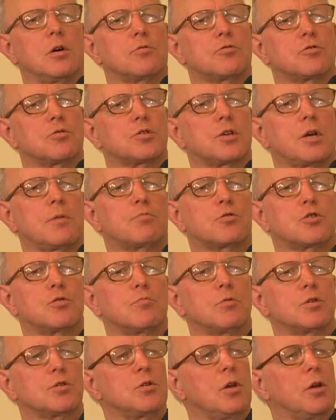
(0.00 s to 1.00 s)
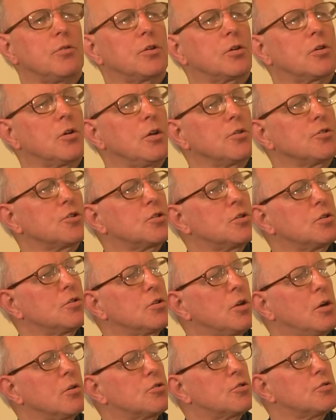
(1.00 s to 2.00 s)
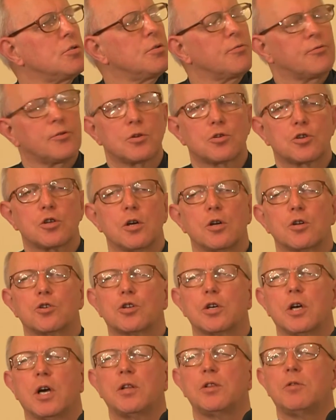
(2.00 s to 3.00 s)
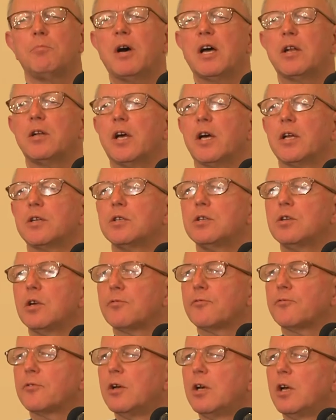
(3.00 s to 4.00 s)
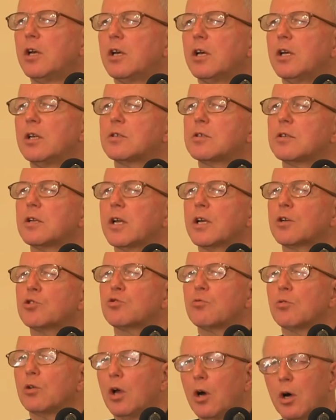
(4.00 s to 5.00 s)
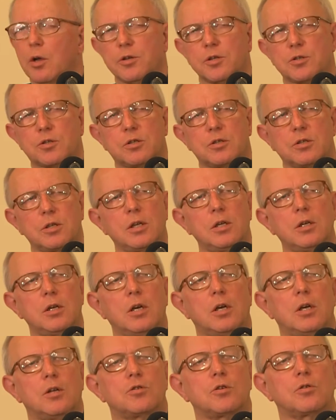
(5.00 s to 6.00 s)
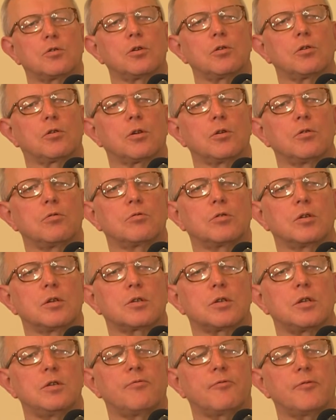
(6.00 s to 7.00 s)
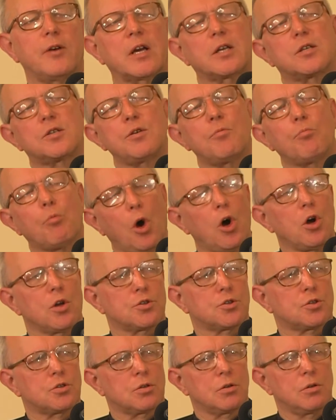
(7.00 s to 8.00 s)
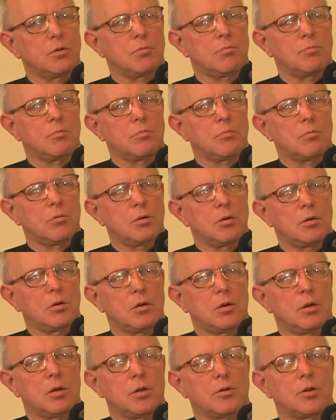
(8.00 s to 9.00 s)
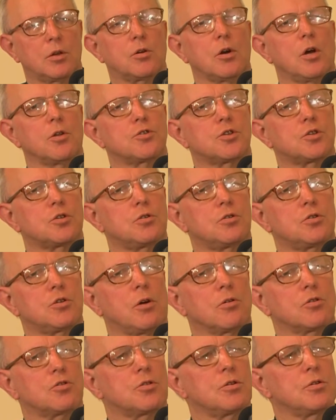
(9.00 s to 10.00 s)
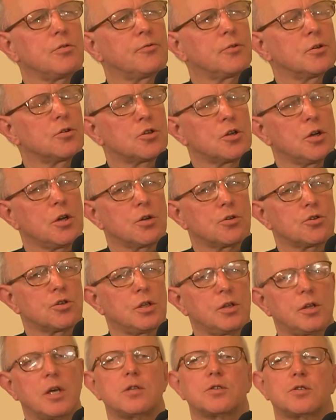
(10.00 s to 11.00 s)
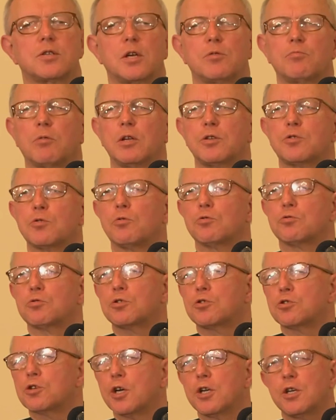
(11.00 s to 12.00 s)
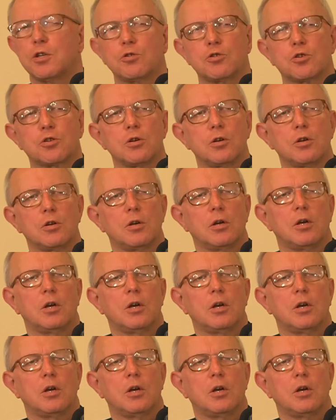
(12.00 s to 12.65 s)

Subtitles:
contraception was not the constant doctrine of the church, and the man had enough intellectual honesty to conclude that in fact it was the constant doctrine of the church. He then said, well, it ought to change.